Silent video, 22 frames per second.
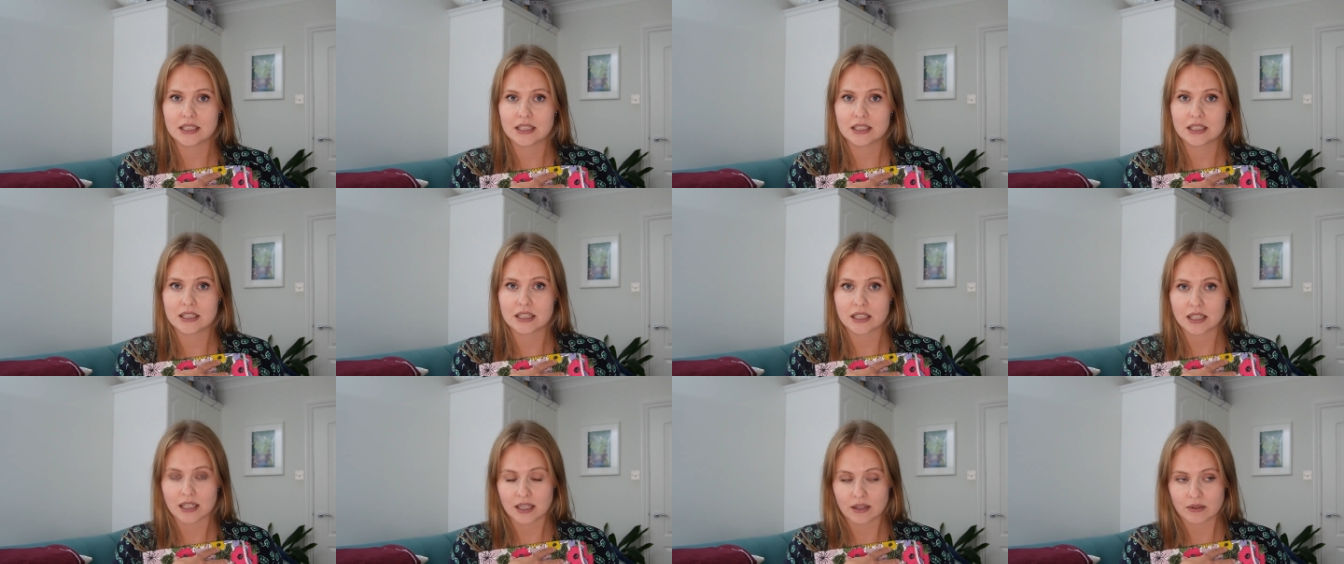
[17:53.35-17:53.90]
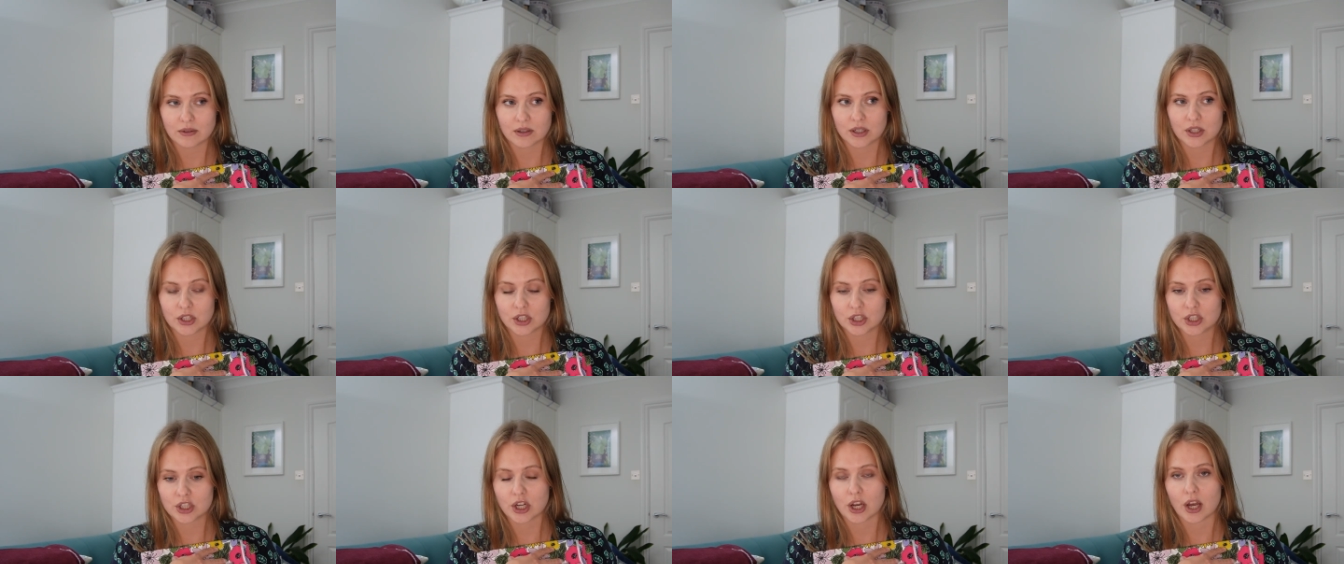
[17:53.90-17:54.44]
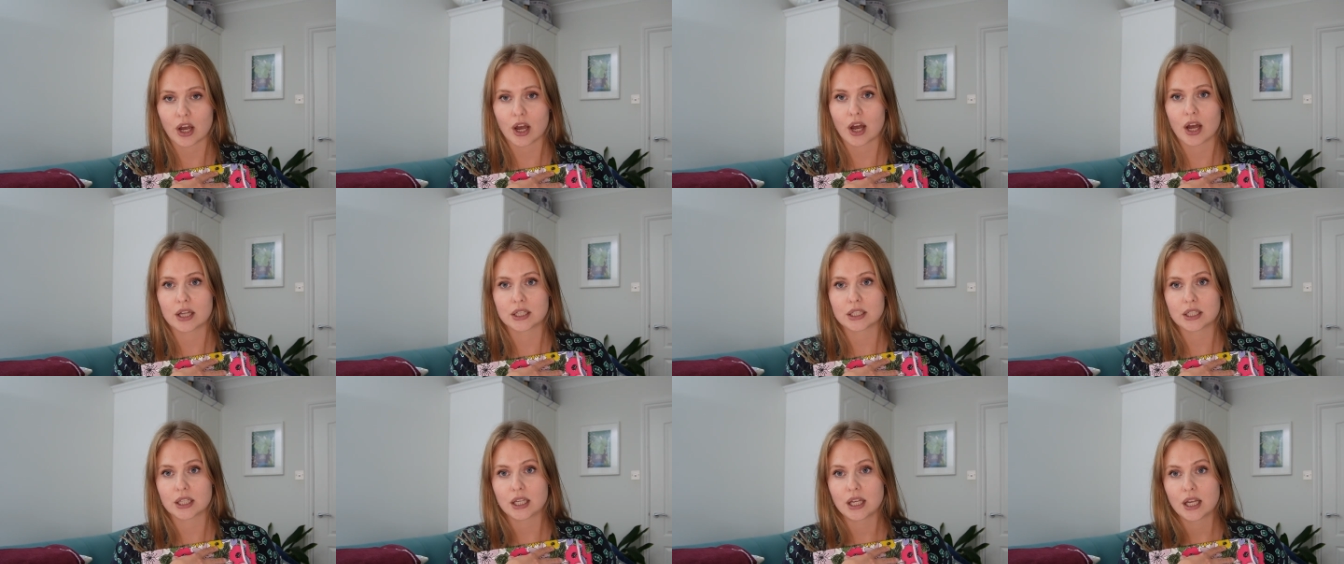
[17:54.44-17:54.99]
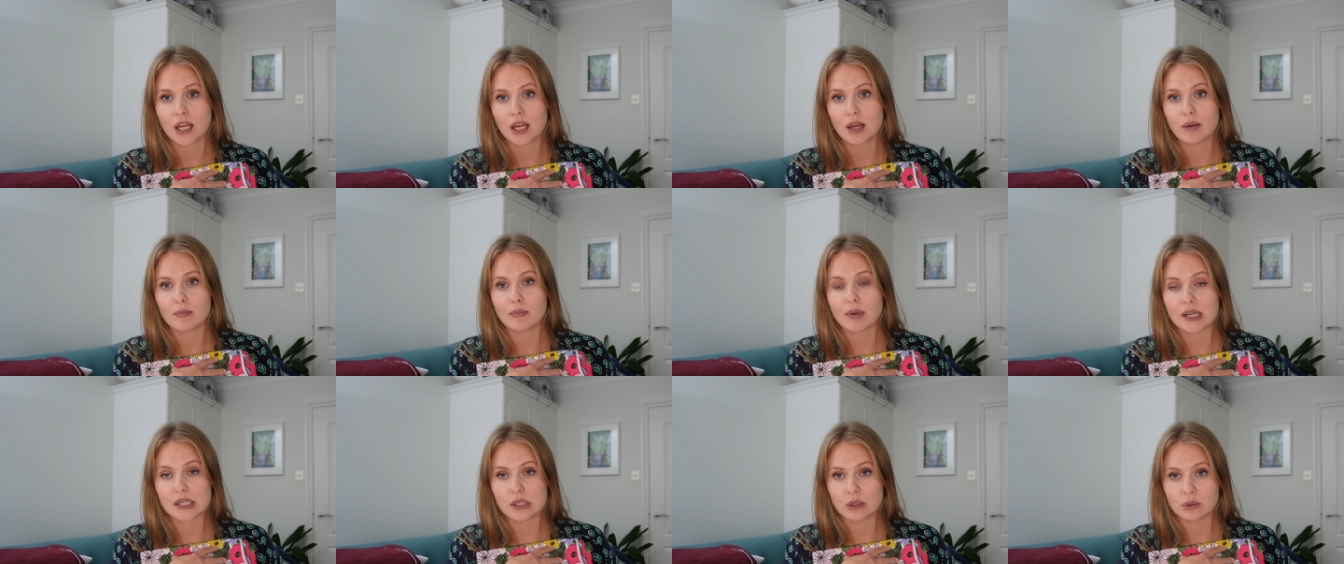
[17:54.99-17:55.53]
Genra Shirt
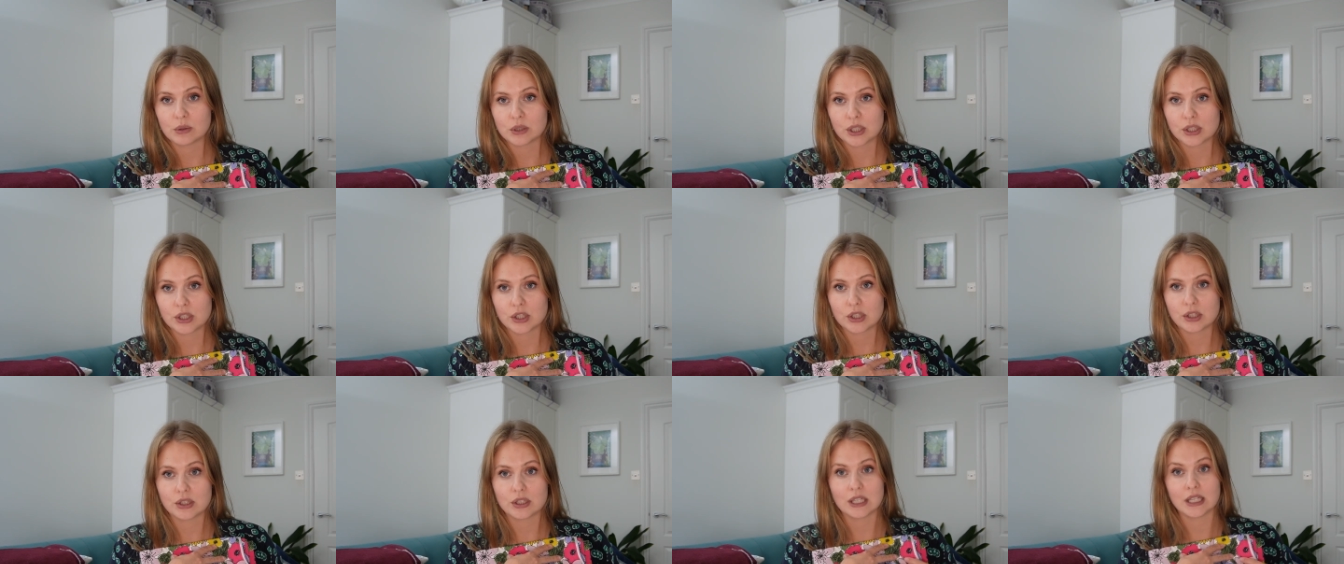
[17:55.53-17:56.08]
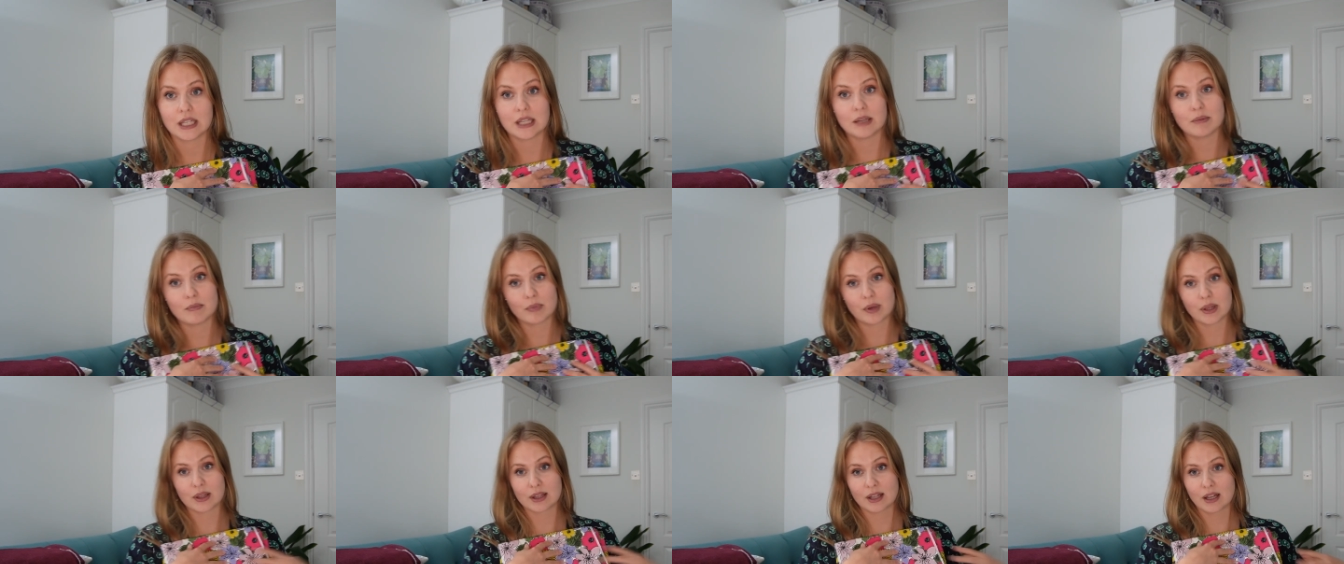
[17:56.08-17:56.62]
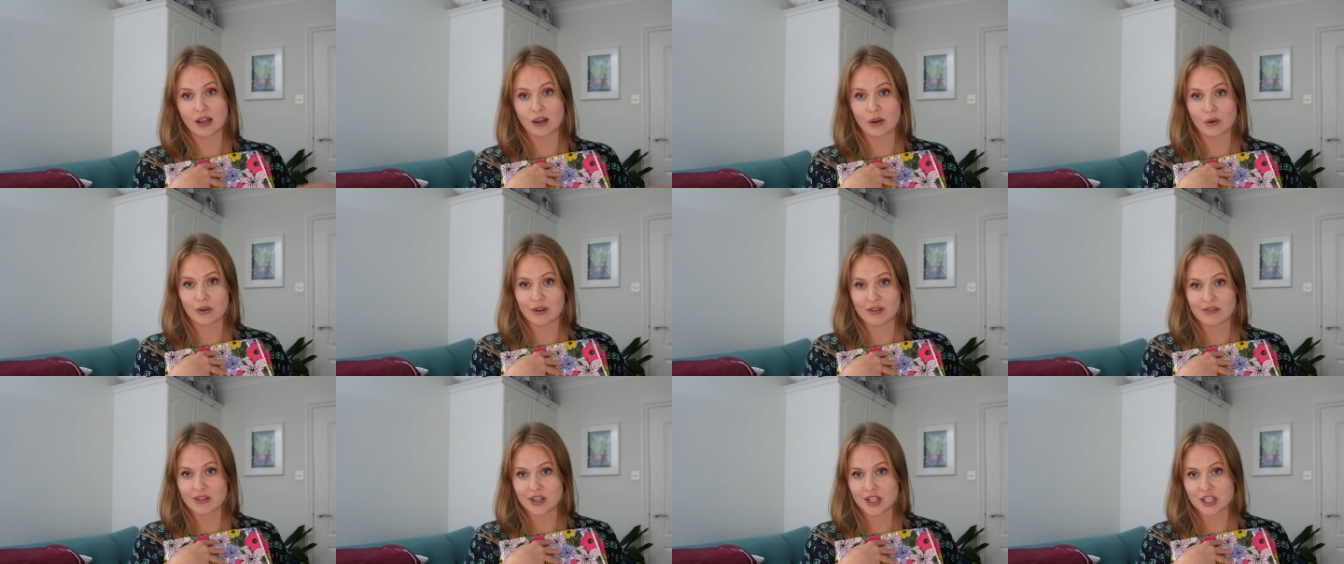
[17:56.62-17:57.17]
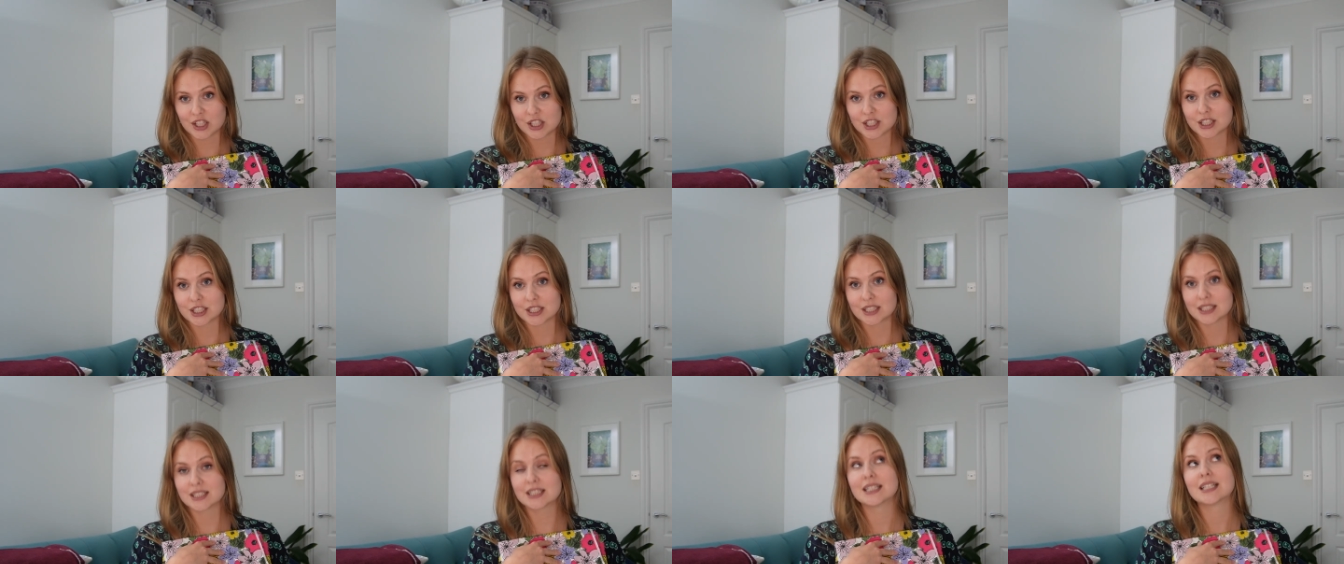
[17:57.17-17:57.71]
by Daughter Judy, but the long
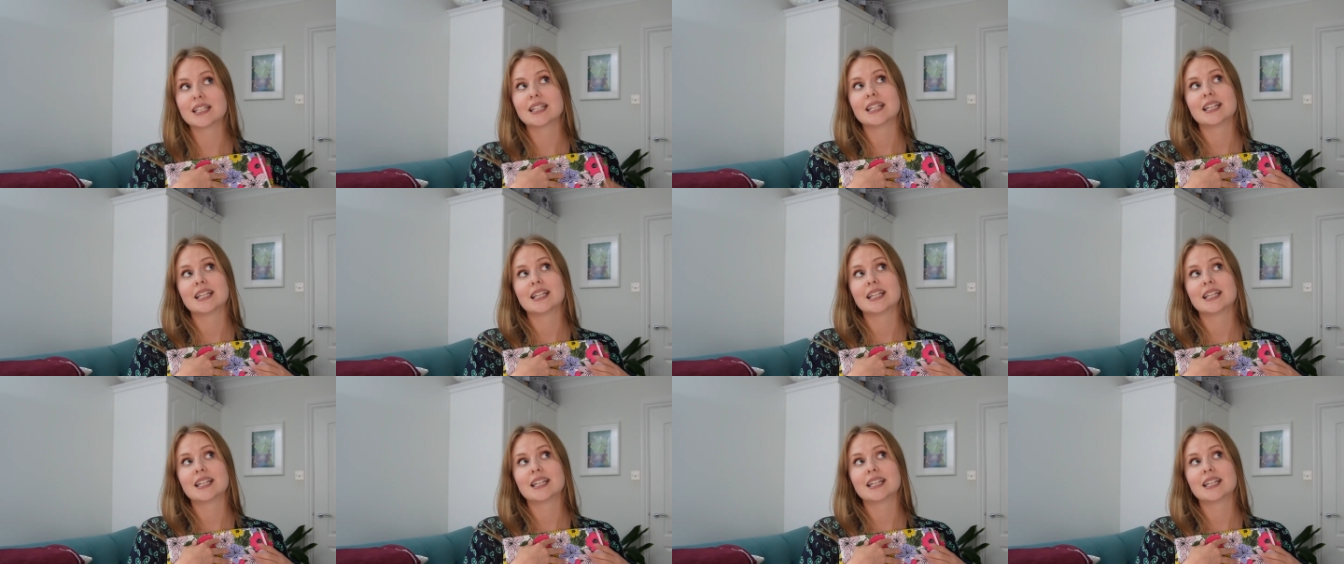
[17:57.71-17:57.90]
version.